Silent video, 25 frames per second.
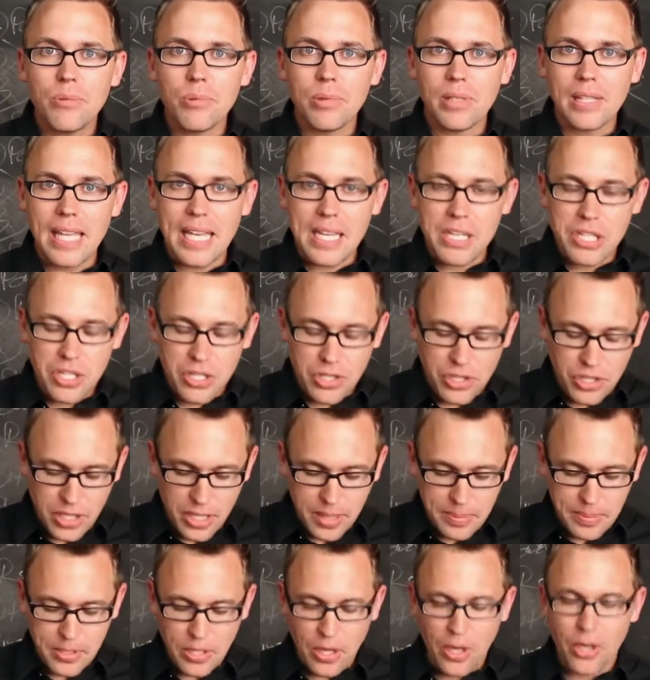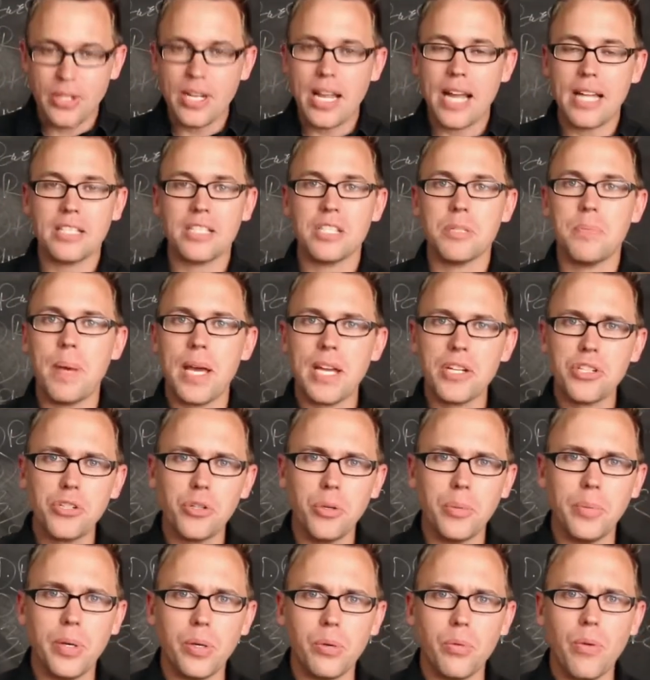Relationships are not
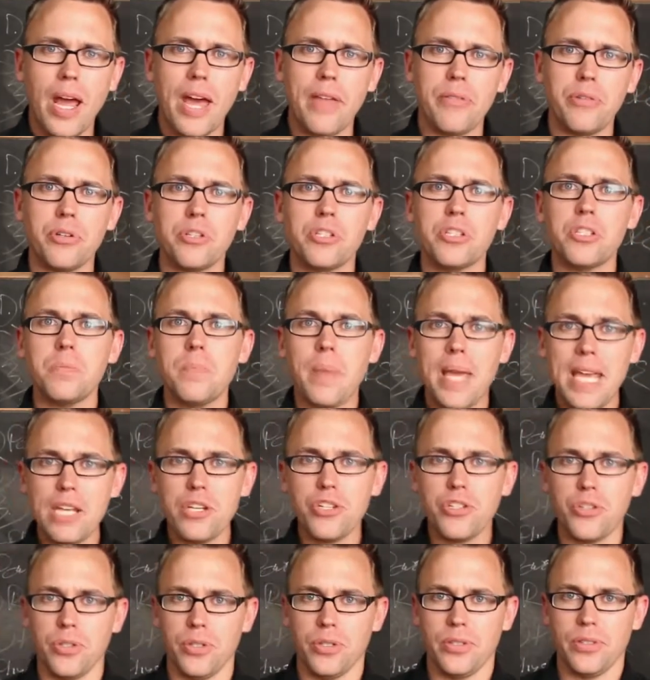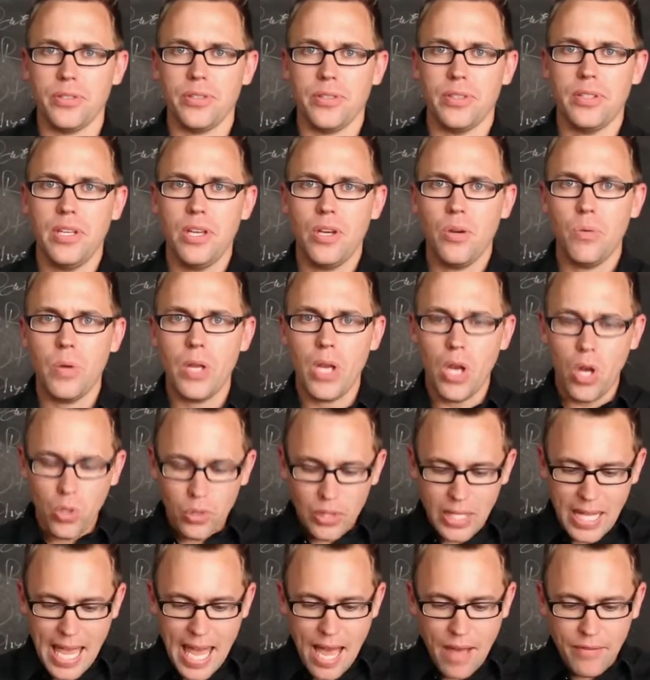special, but rather spatial. We
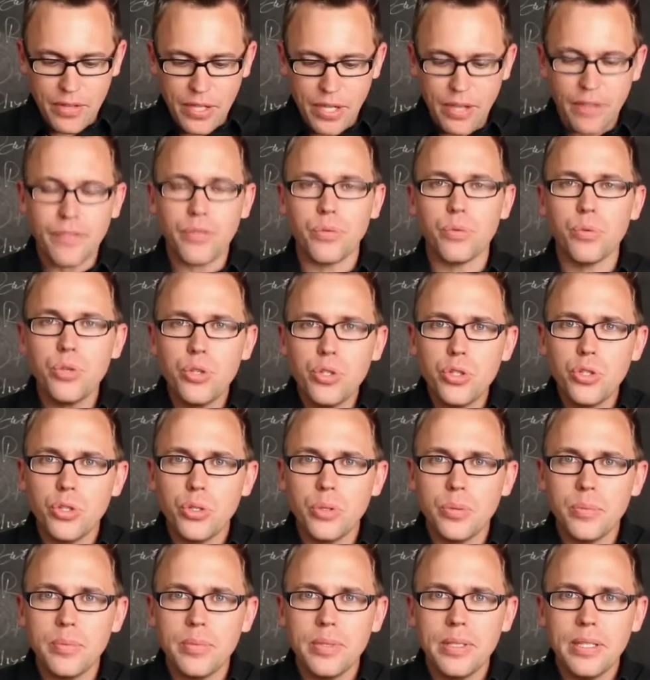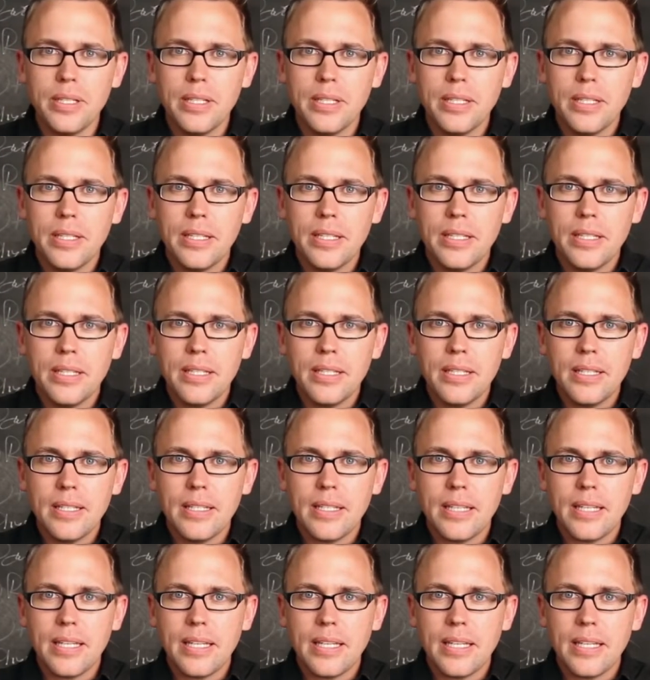only have enough room,
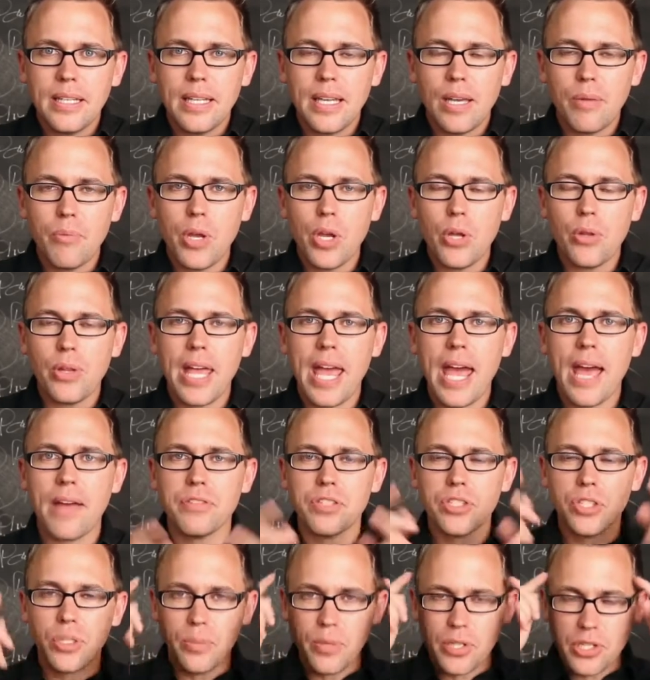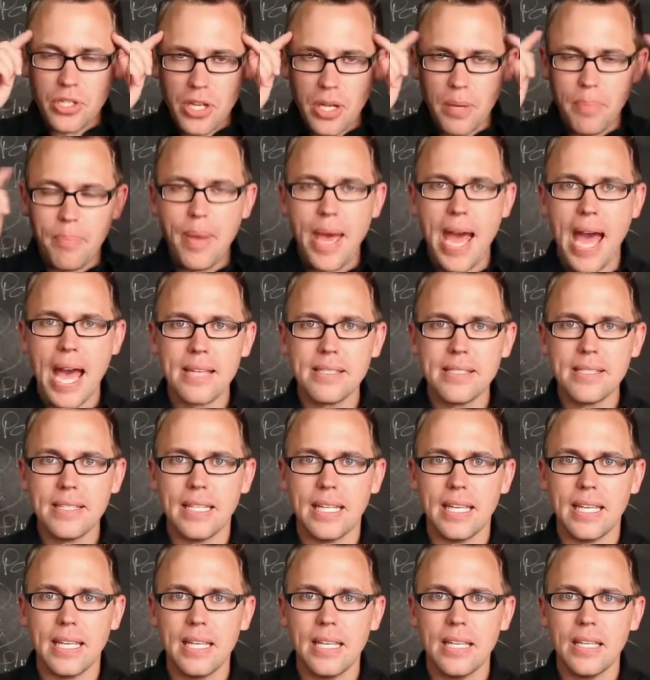and we only have so much
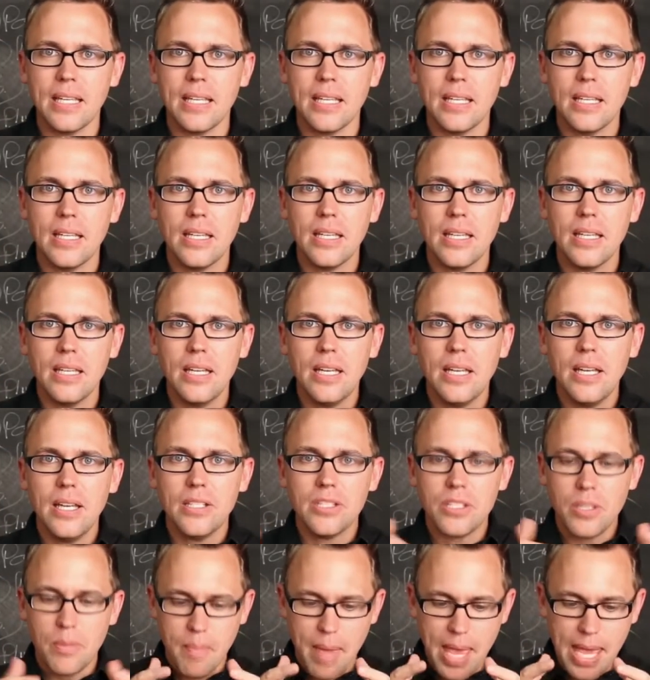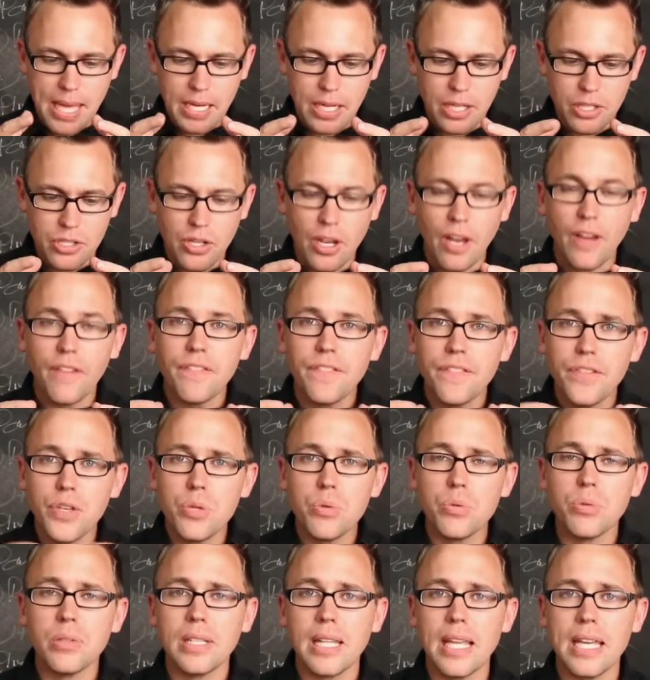capacity to manage a
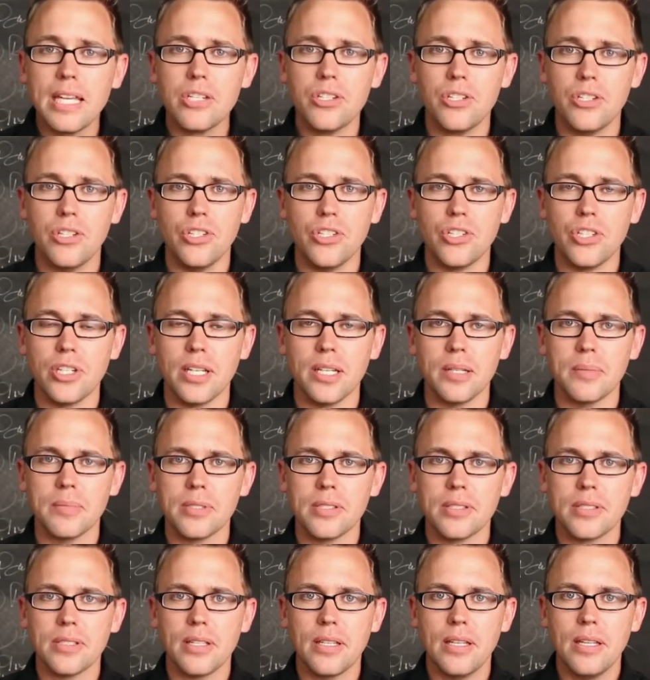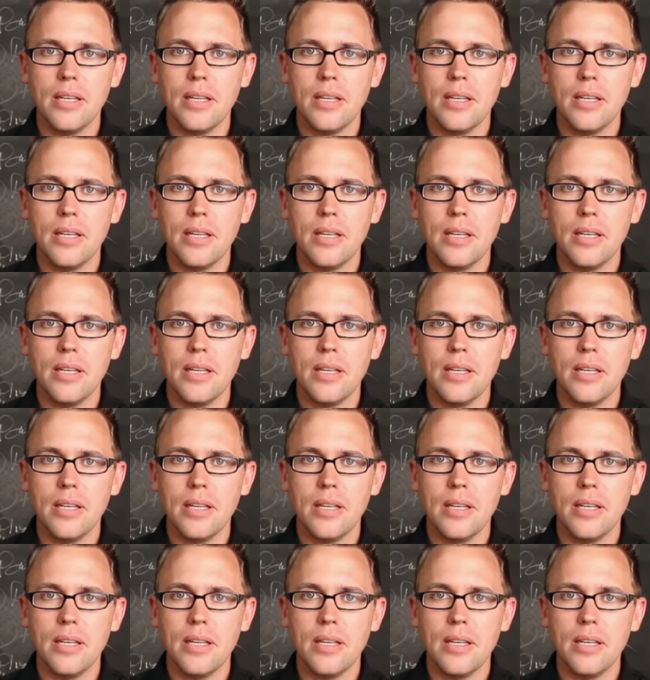few relationships.